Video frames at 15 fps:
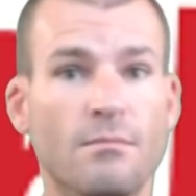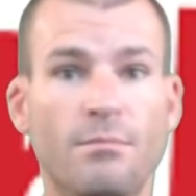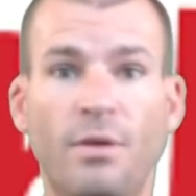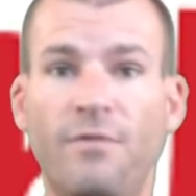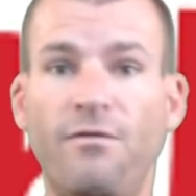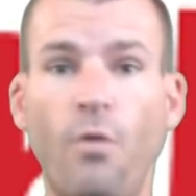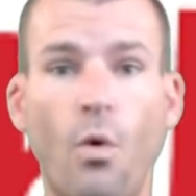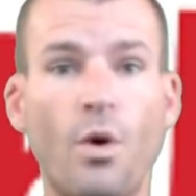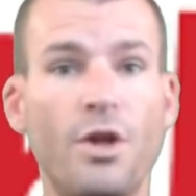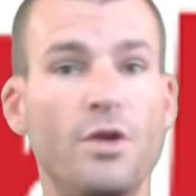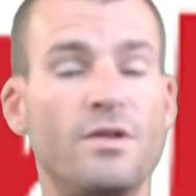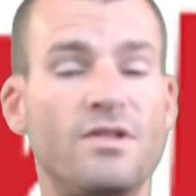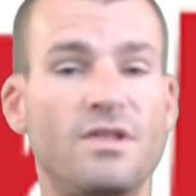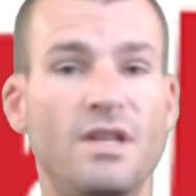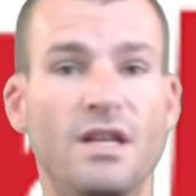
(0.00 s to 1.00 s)
Before
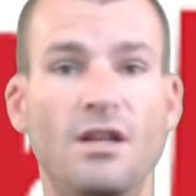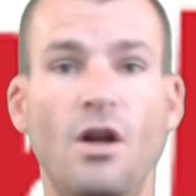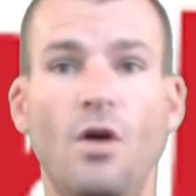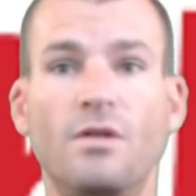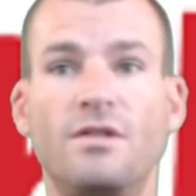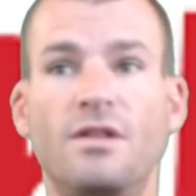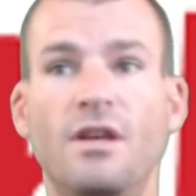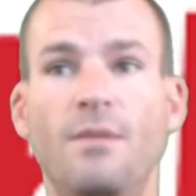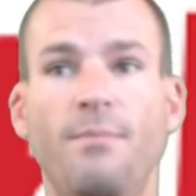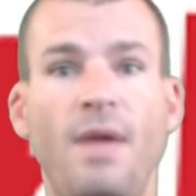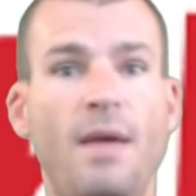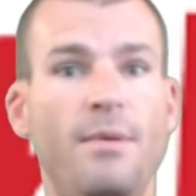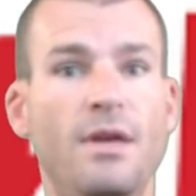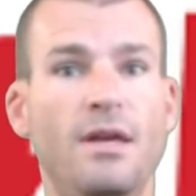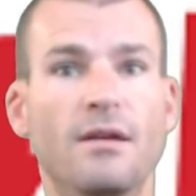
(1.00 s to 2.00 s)
you'd see notes that
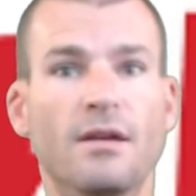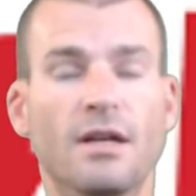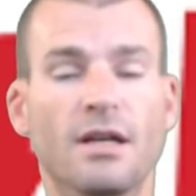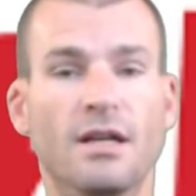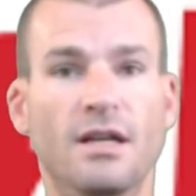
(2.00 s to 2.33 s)
maybe